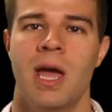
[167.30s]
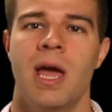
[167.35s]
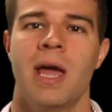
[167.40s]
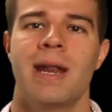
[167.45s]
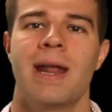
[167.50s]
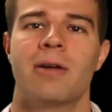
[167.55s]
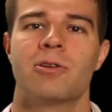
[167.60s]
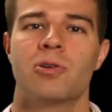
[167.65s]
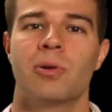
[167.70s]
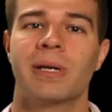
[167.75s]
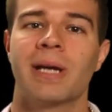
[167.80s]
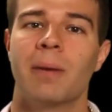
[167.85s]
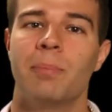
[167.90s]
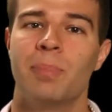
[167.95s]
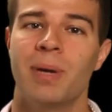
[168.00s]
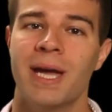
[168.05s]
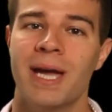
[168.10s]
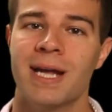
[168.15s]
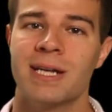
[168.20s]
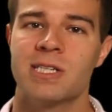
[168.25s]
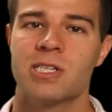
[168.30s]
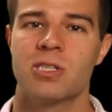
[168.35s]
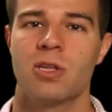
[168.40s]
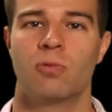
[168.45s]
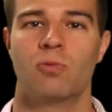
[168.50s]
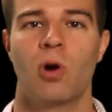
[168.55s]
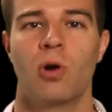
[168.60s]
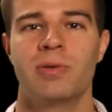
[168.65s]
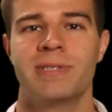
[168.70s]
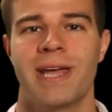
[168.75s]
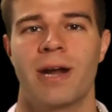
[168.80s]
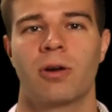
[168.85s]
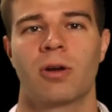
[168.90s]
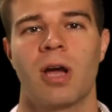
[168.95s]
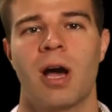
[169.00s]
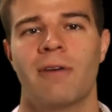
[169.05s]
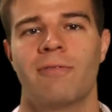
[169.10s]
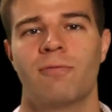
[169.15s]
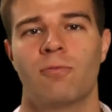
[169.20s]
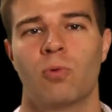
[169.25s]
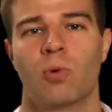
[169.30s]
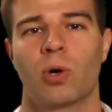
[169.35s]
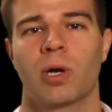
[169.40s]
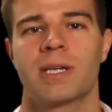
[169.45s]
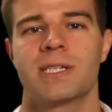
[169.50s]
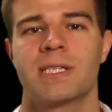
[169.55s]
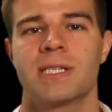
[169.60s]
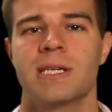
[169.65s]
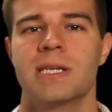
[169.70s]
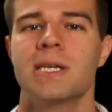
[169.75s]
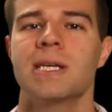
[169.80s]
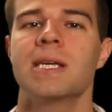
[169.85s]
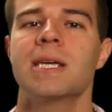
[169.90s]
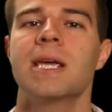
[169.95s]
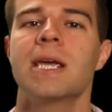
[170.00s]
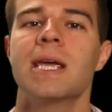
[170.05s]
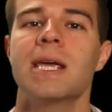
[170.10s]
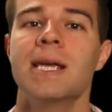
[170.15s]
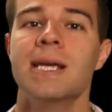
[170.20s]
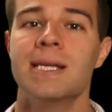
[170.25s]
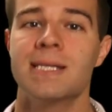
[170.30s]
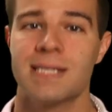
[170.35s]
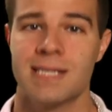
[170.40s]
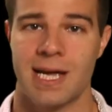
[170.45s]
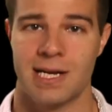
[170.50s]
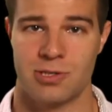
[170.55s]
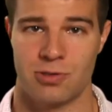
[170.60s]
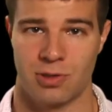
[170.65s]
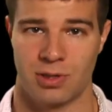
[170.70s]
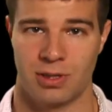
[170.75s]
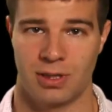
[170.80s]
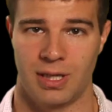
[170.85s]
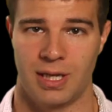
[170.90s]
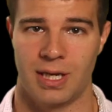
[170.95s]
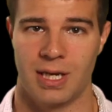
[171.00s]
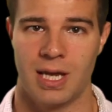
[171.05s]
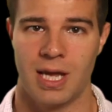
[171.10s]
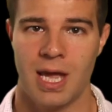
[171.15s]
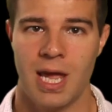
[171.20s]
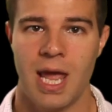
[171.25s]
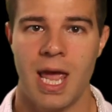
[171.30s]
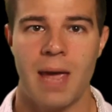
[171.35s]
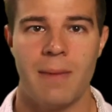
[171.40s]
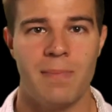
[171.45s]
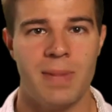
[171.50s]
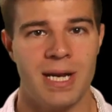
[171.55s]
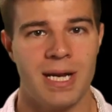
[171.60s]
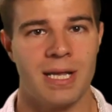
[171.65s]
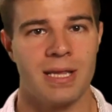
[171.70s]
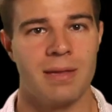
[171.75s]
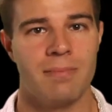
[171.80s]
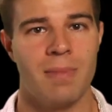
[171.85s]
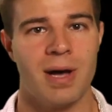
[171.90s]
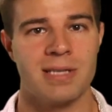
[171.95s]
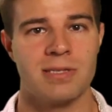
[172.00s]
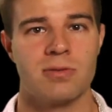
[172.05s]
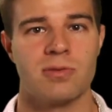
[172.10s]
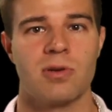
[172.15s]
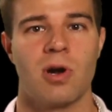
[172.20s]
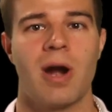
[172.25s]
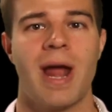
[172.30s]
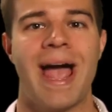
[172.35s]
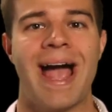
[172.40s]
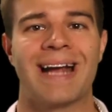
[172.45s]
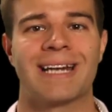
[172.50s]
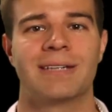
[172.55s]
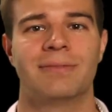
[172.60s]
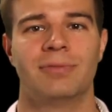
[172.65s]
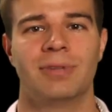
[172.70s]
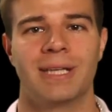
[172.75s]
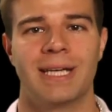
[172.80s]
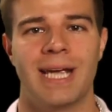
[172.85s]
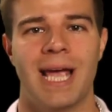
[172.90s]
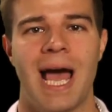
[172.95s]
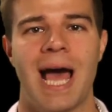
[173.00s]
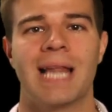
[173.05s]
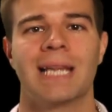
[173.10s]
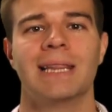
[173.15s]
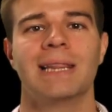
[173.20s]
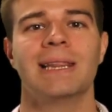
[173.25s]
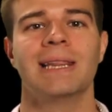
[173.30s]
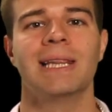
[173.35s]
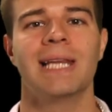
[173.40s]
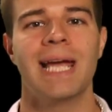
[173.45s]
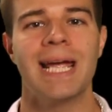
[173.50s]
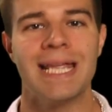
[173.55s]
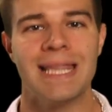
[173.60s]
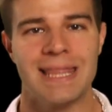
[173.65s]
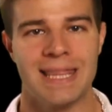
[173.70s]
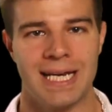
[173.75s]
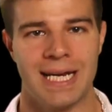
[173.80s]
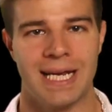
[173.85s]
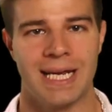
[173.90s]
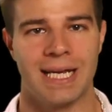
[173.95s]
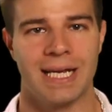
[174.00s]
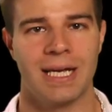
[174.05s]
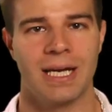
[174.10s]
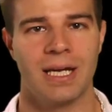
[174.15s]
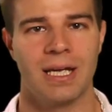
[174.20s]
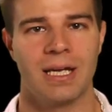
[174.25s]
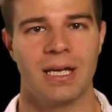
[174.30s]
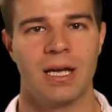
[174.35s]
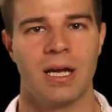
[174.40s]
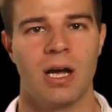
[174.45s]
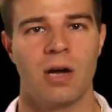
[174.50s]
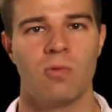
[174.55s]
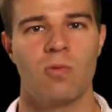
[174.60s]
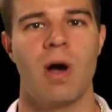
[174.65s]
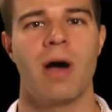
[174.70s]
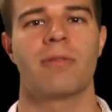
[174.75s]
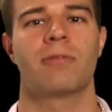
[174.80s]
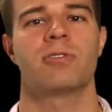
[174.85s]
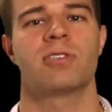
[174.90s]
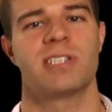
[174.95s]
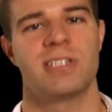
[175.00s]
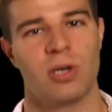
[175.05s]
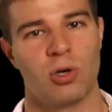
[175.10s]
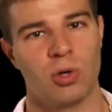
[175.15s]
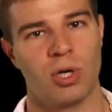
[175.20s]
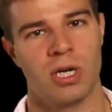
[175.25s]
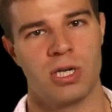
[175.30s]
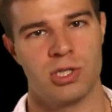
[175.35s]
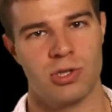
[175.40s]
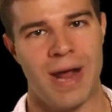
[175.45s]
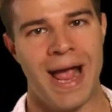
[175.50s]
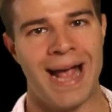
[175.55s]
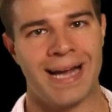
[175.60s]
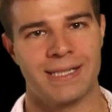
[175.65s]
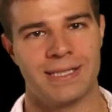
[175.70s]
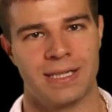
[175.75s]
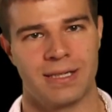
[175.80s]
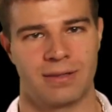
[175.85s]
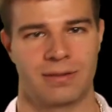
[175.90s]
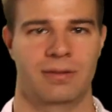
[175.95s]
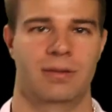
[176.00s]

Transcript: Now, during a pitch, the rotator cuff works eccentrically, meaning the muscles are actively lengthening while they're still contracting.